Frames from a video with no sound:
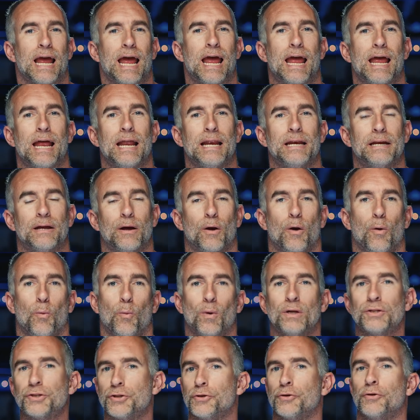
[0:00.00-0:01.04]
And
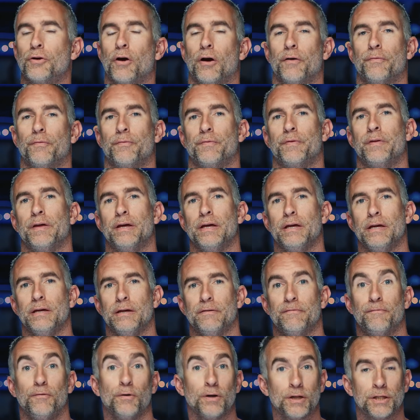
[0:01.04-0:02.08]
once you got
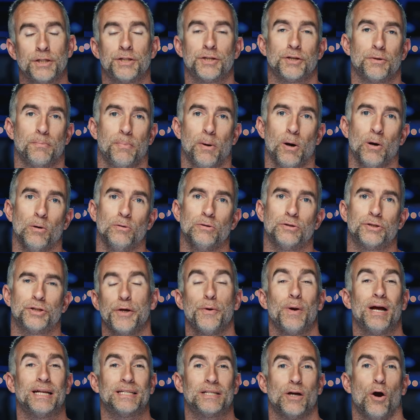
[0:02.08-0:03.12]
the footage into post,
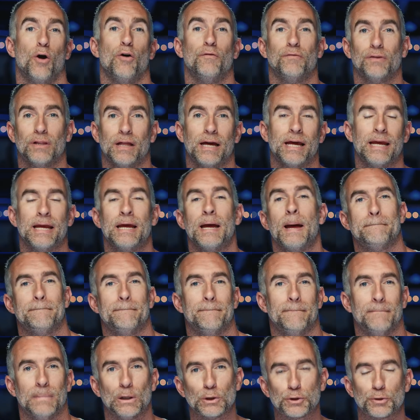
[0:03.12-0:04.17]
you had to overlay
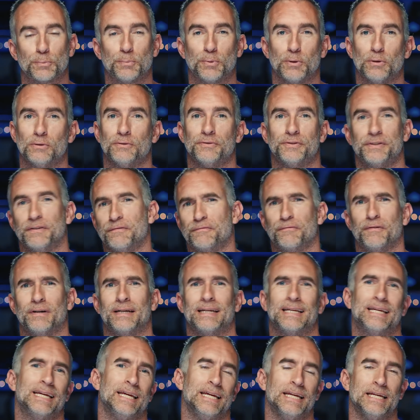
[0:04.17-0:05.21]
multiple
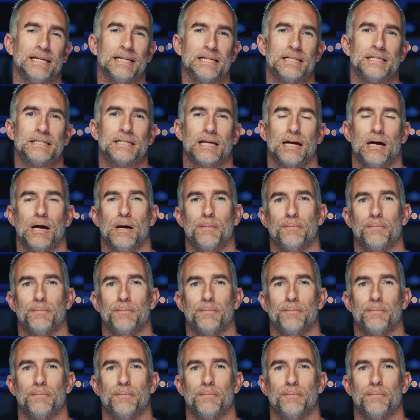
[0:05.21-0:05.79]
different keyers